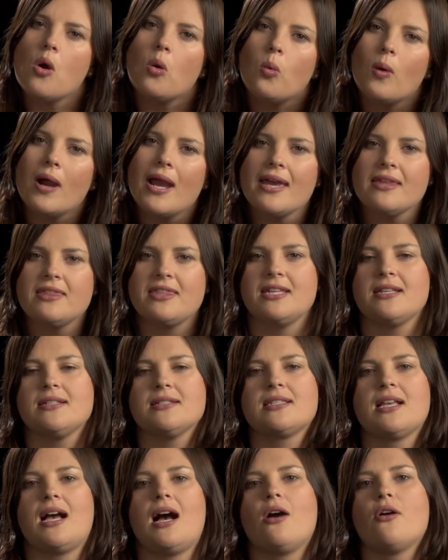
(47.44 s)
where
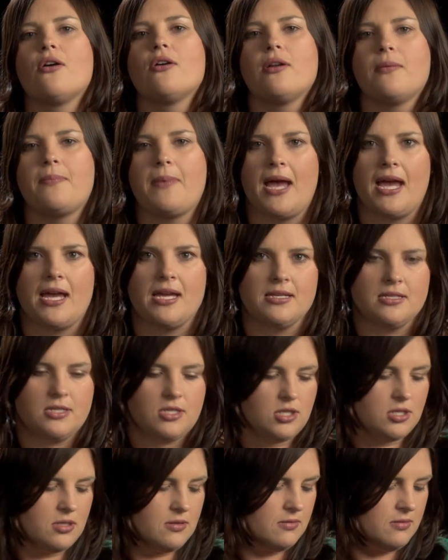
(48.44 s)
things are on a
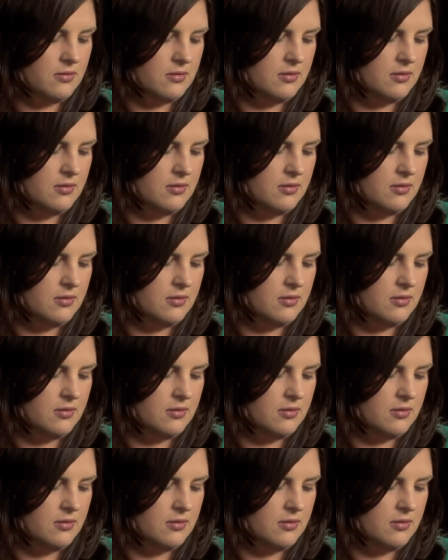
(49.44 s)
page.